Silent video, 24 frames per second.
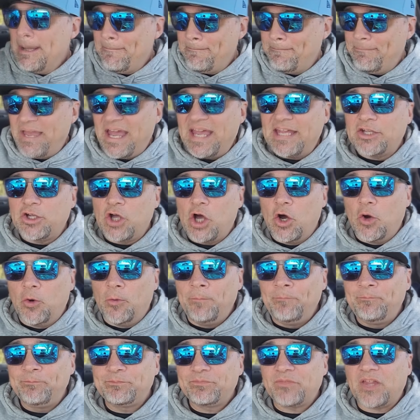
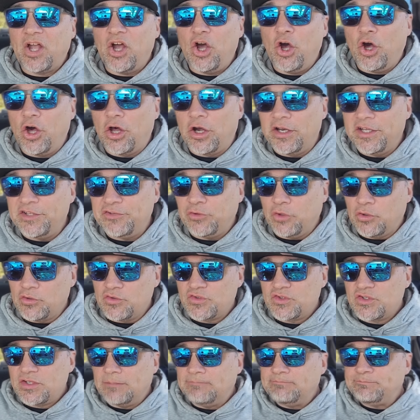Mango
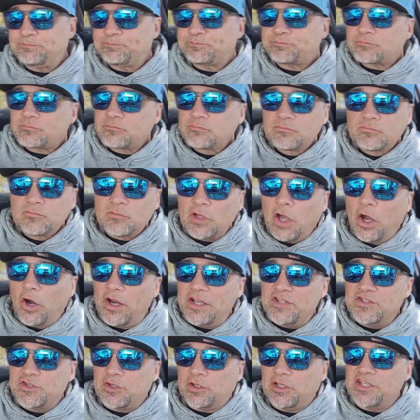Jarritos. All
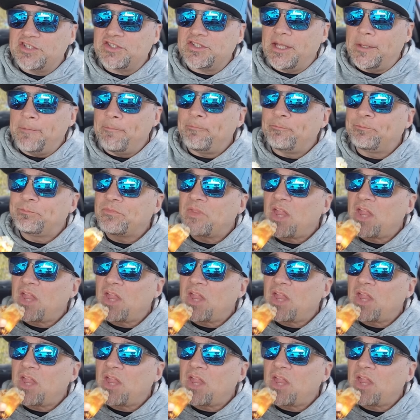right, so listen.